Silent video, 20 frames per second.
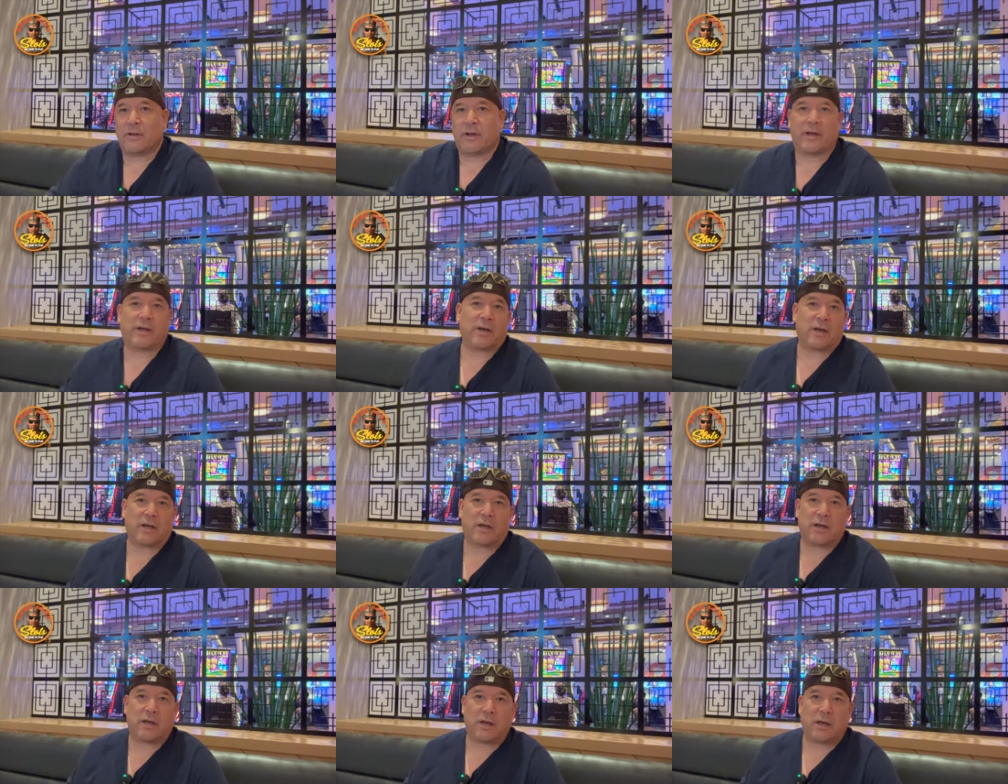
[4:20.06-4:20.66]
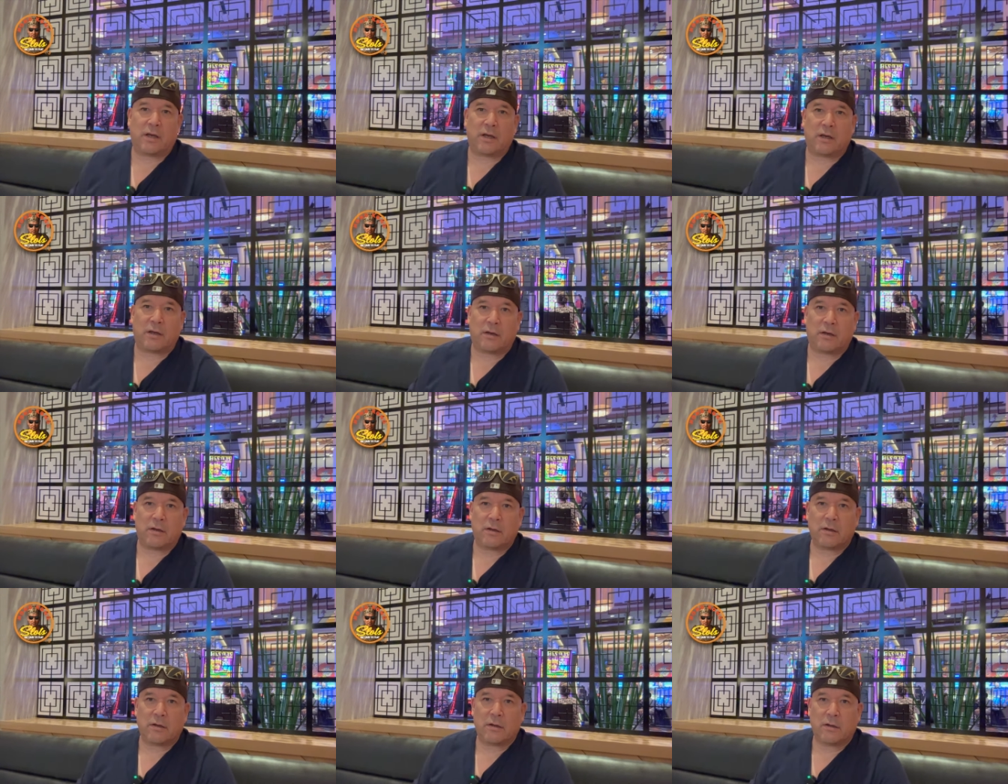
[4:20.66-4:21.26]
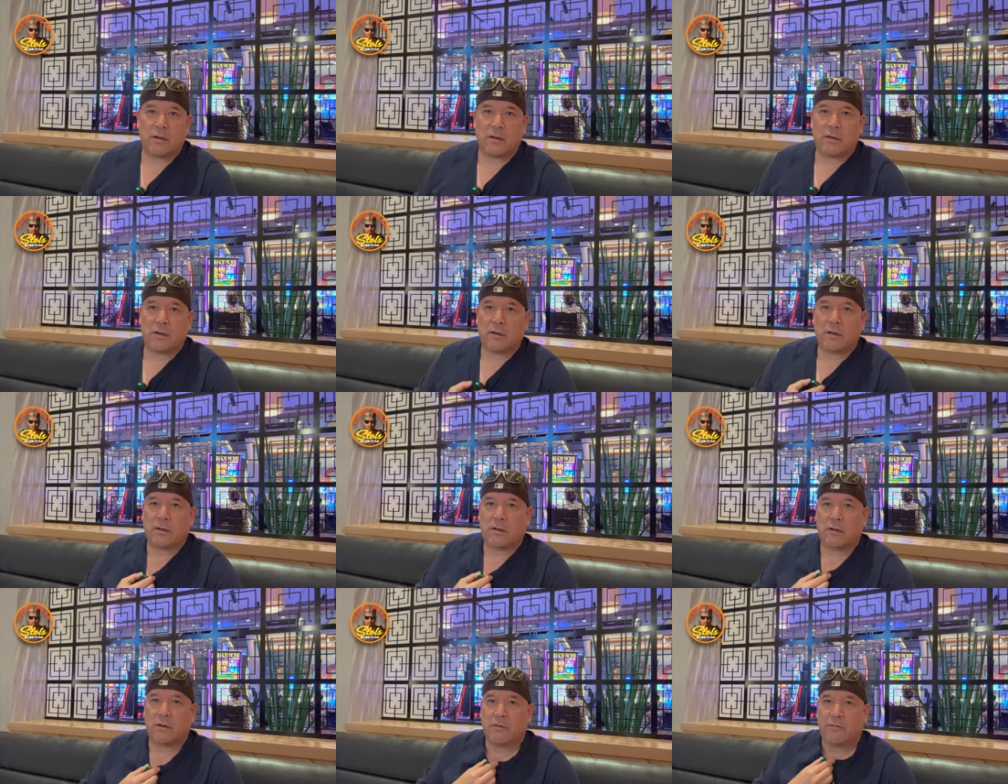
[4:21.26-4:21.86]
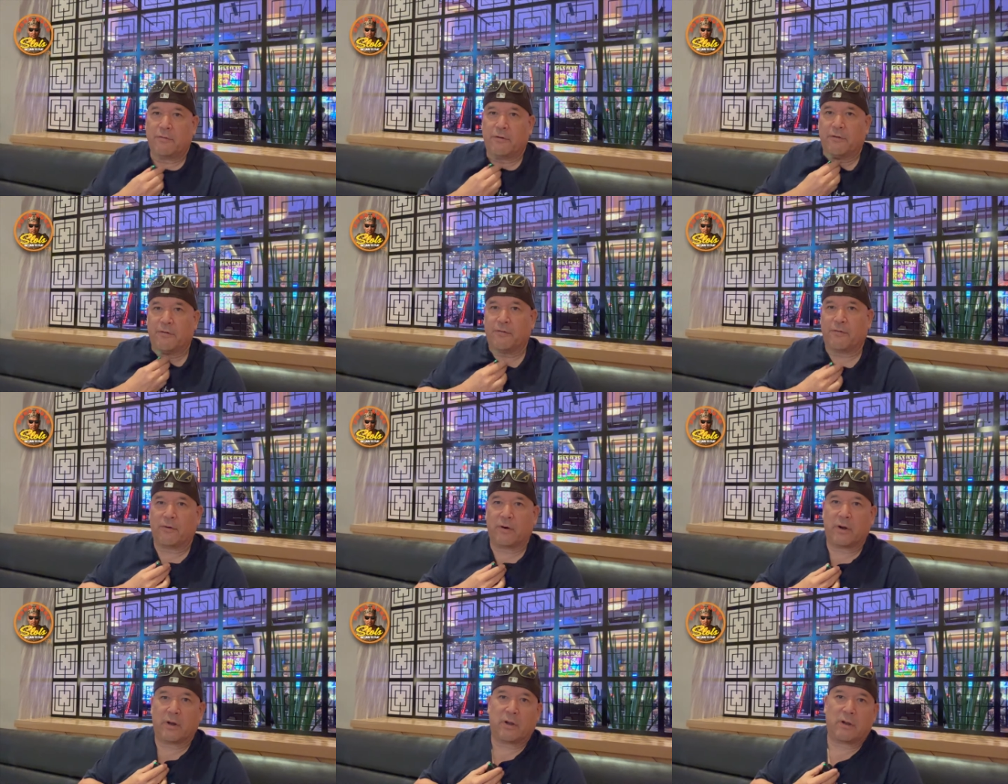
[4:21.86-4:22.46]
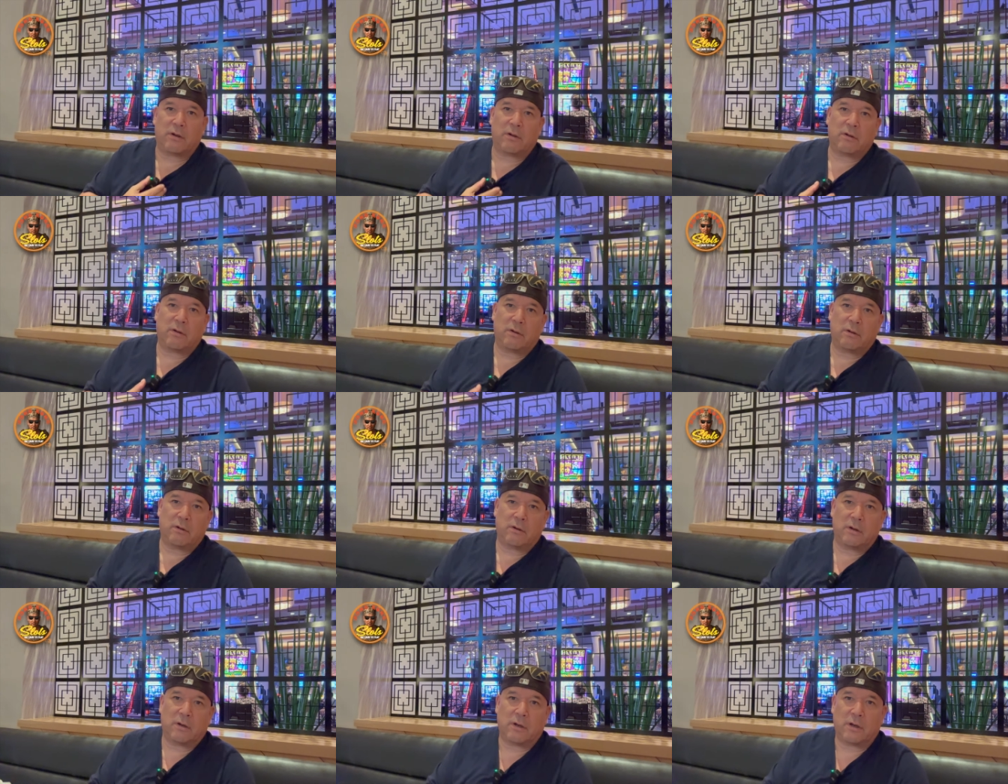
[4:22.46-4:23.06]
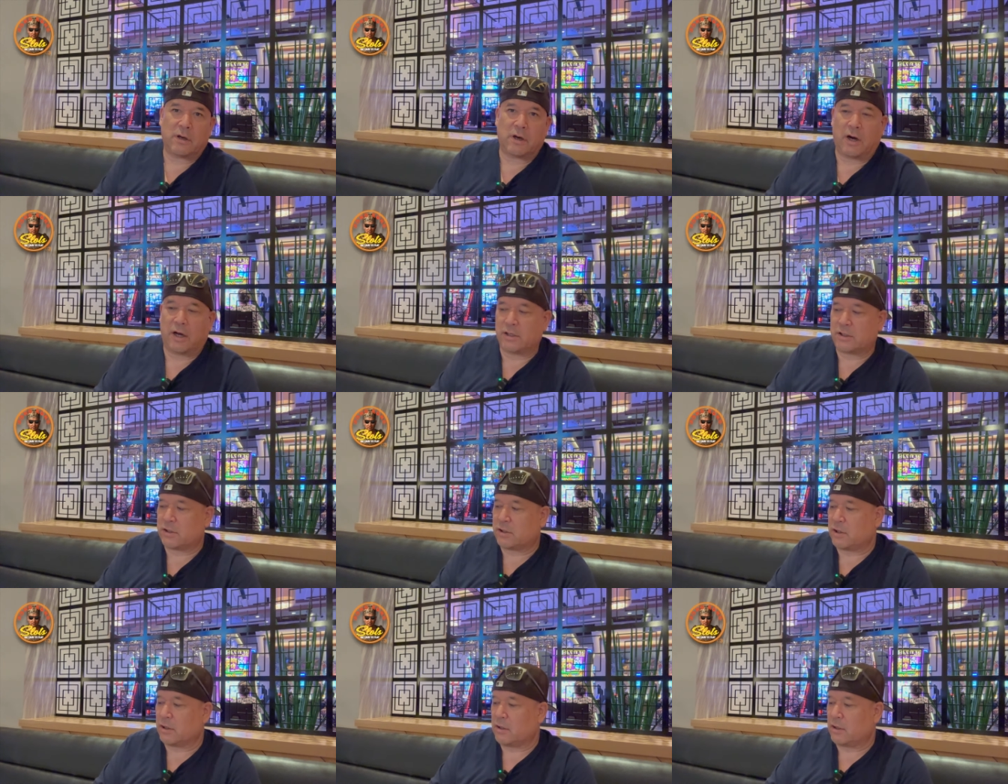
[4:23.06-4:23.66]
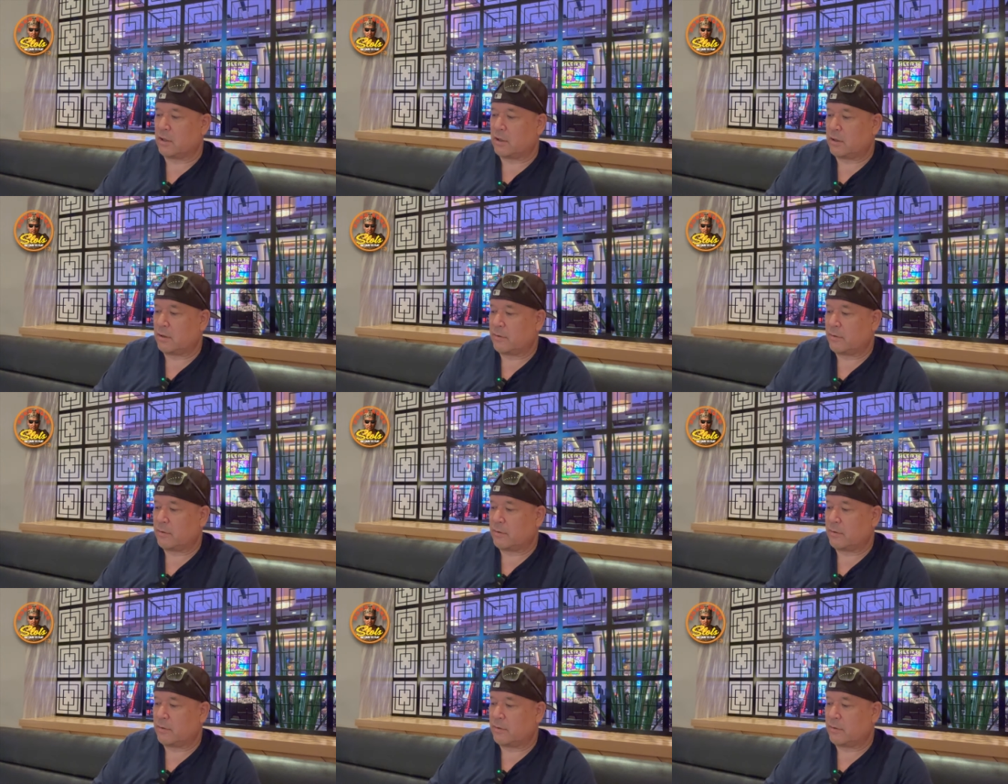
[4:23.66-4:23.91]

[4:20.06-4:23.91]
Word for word: like a king for free, constantly